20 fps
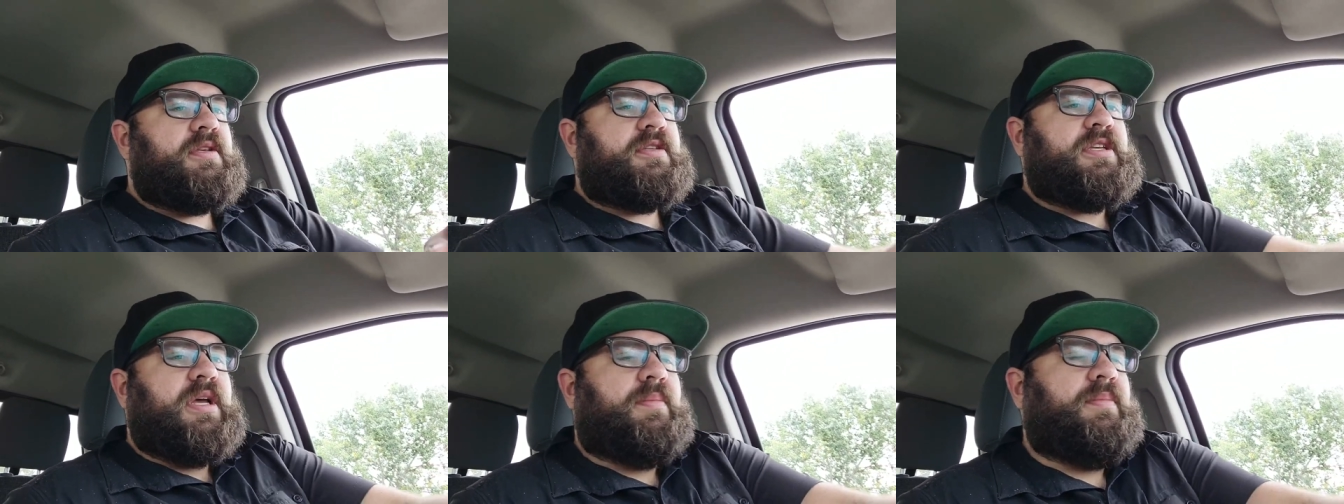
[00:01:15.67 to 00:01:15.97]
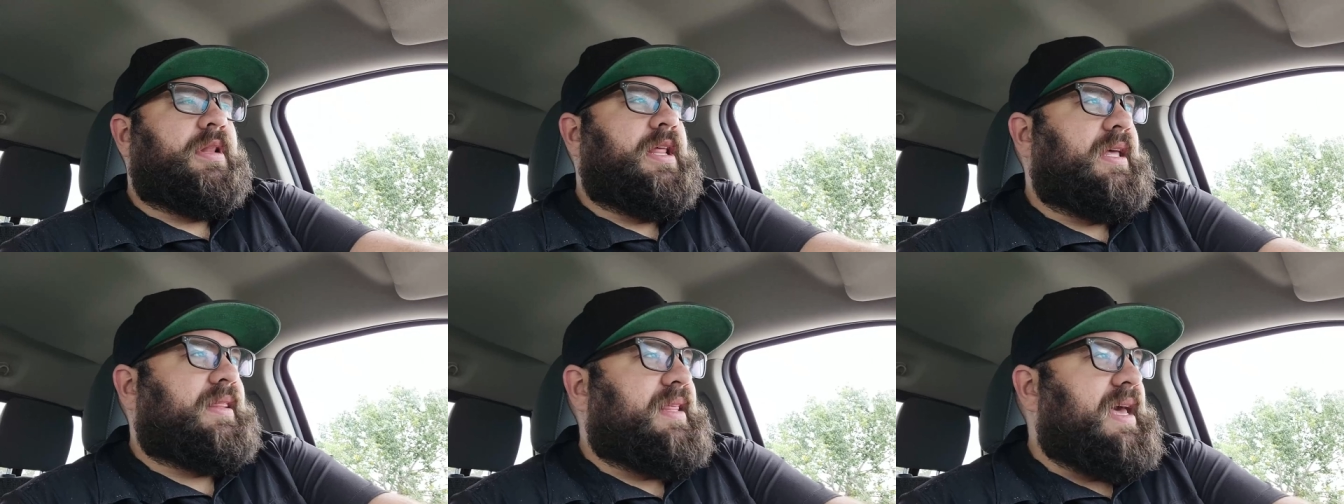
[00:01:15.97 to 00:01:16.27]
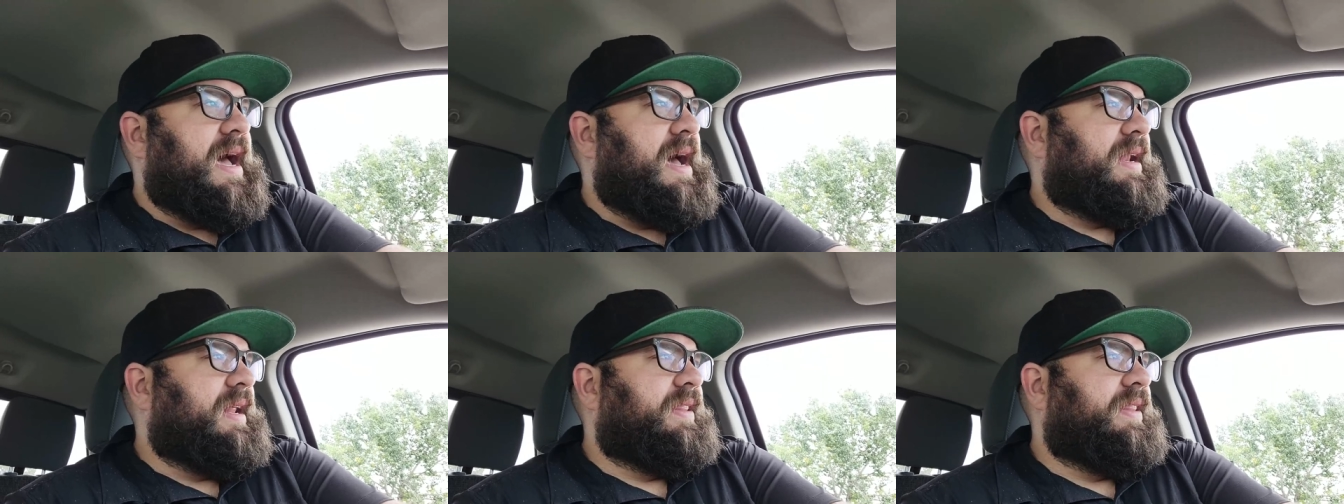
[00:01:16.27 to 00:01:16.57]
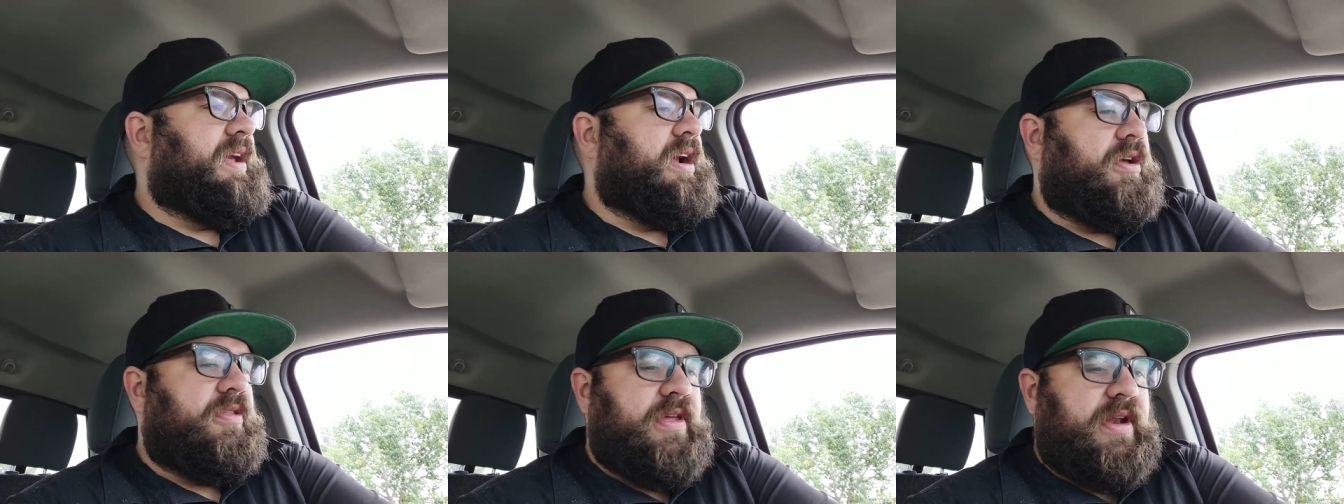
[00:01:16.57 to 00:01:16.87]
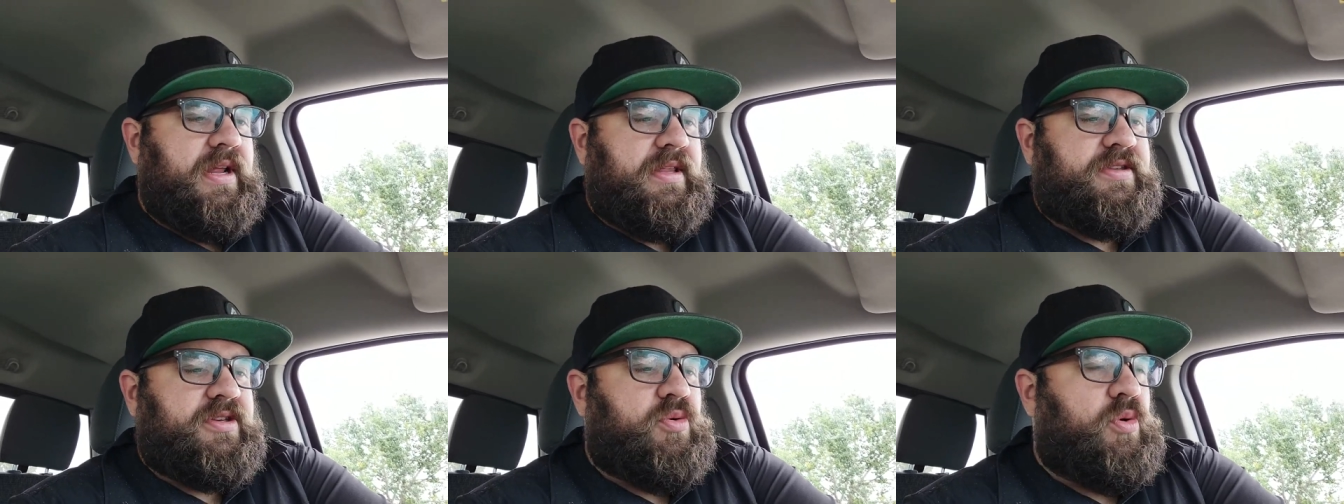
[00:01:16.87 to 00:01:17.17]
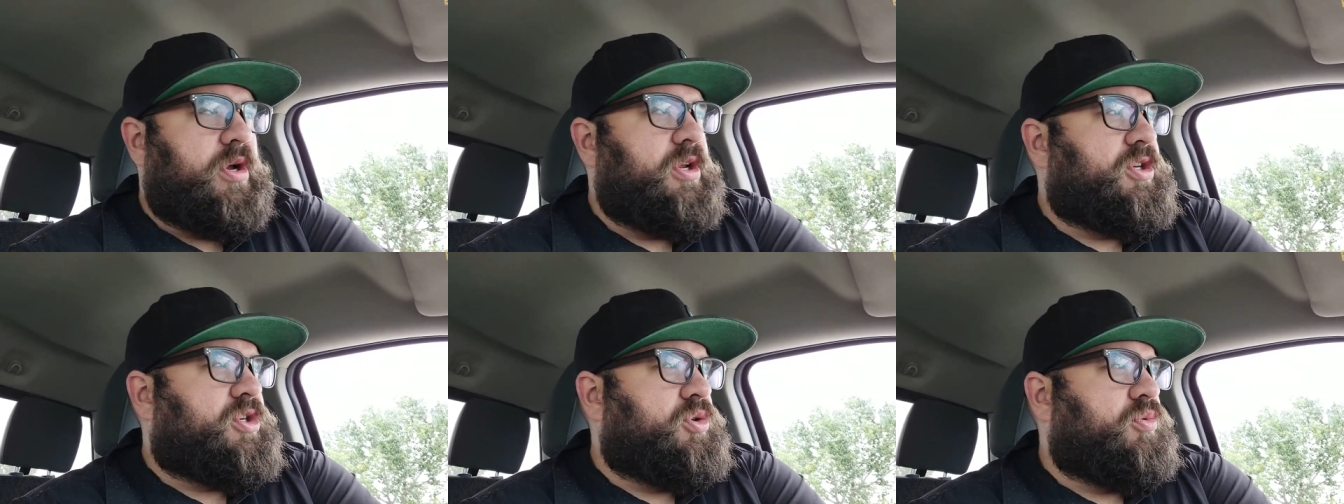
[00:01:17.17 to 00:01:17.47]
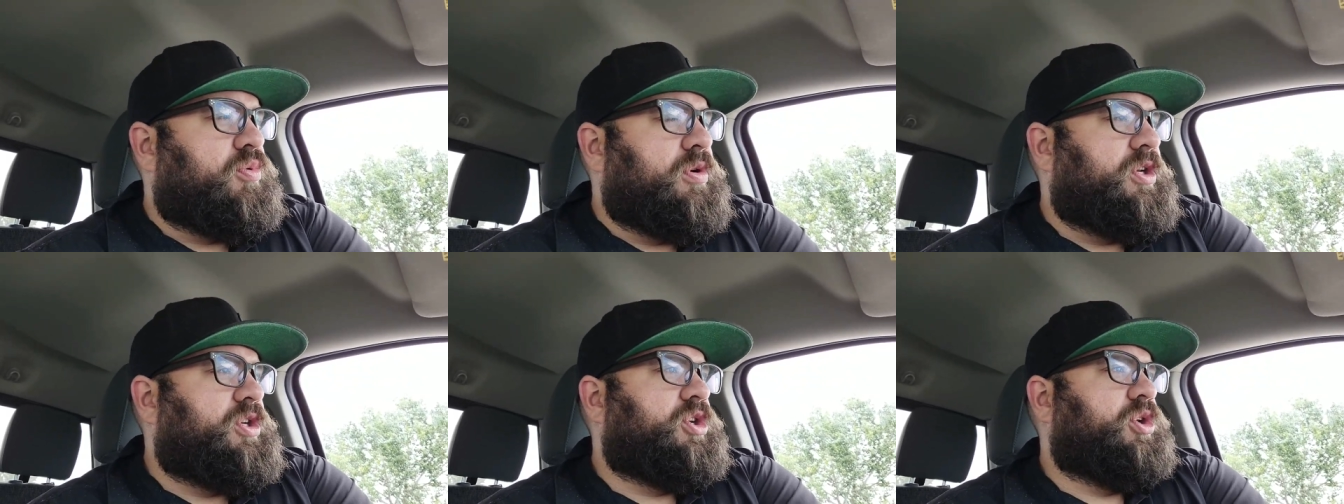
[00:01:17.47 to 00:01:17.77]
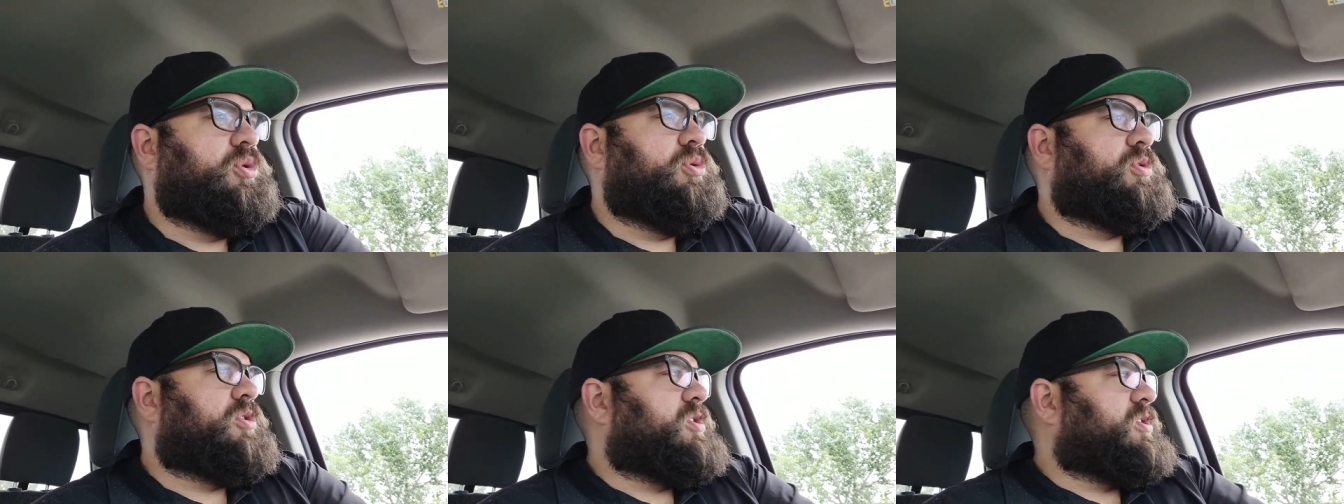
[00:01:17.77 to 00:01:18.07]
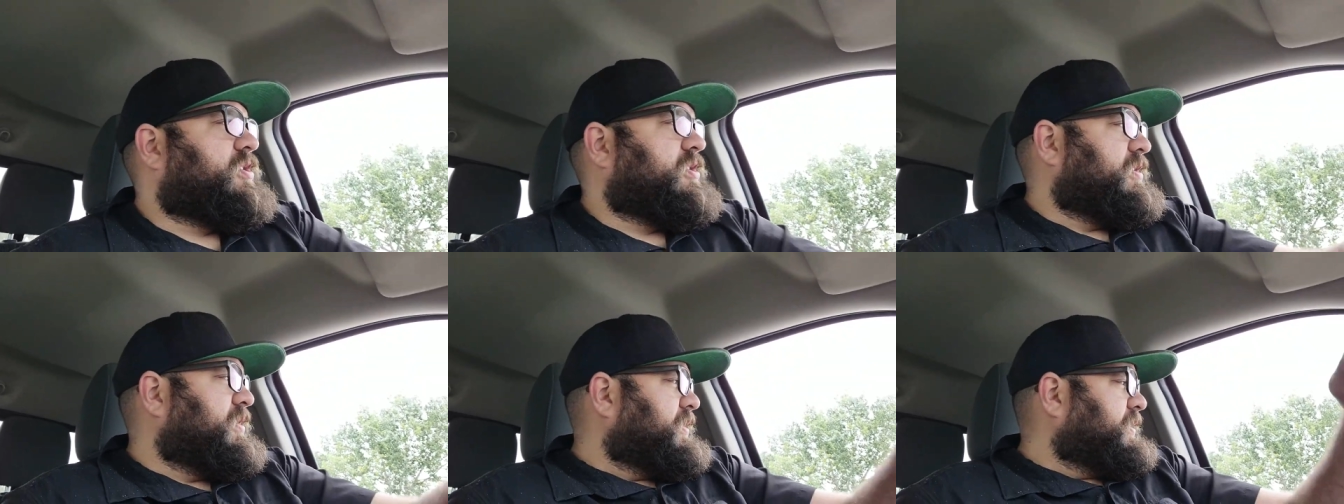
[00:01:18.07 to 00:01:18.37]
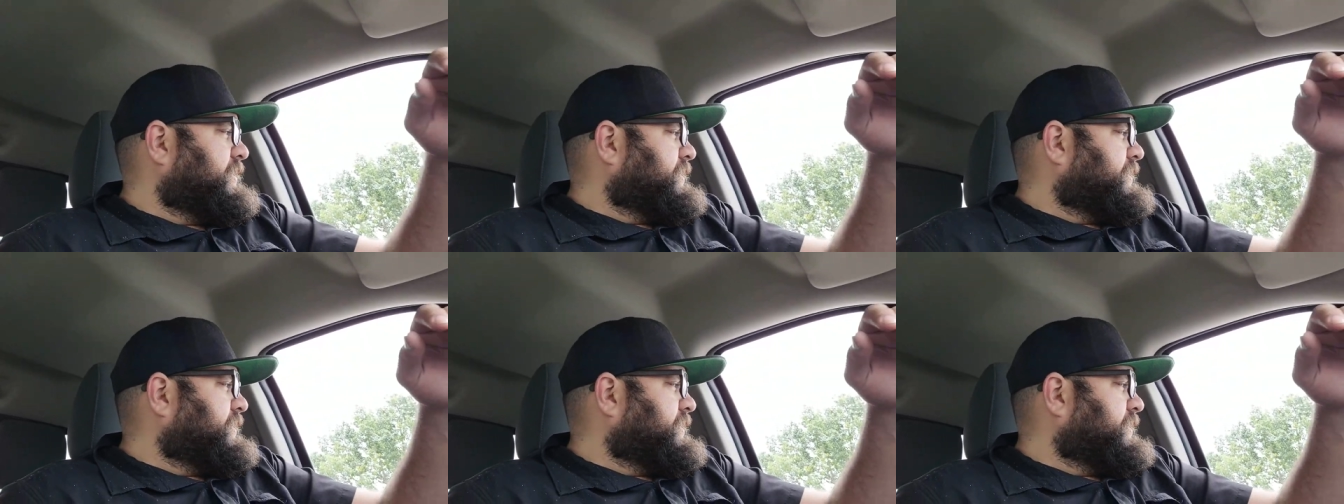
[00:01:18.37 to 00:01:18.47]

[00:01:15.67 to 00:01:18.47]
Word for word: something like that in there, then it's going to reduce,